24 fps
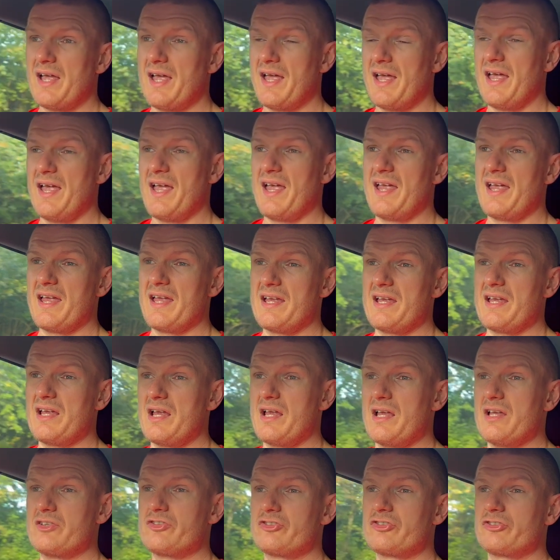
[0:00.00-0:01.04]

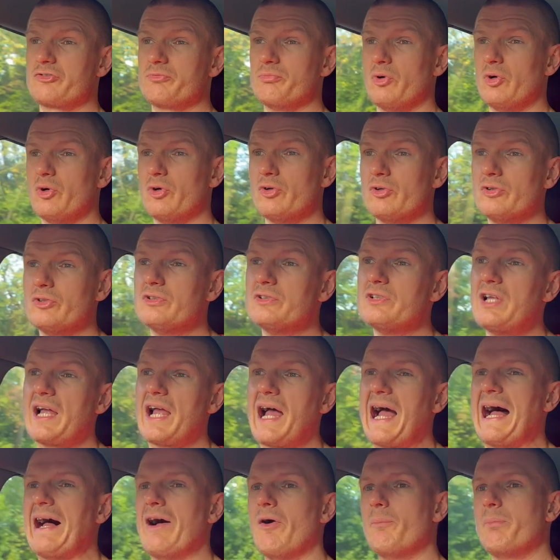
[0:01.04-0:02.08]
a small
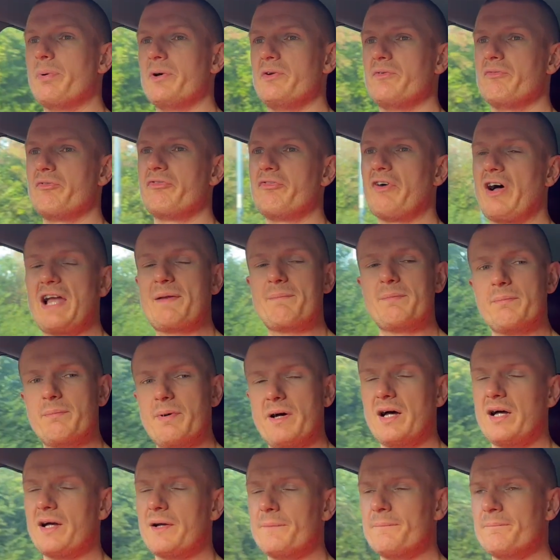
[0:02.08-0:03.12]
like Alpen fiber
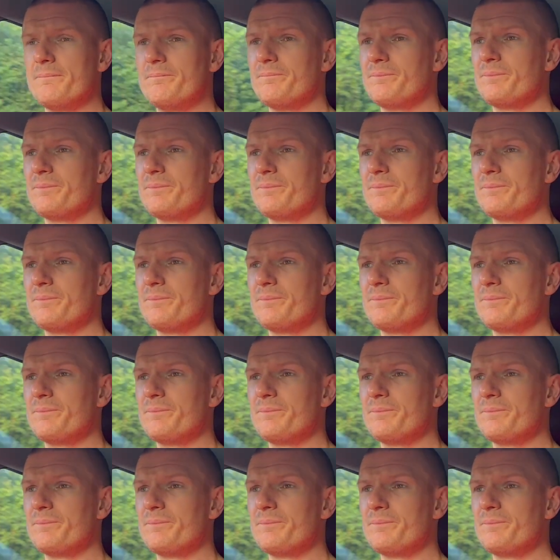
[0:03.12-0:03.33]
bar,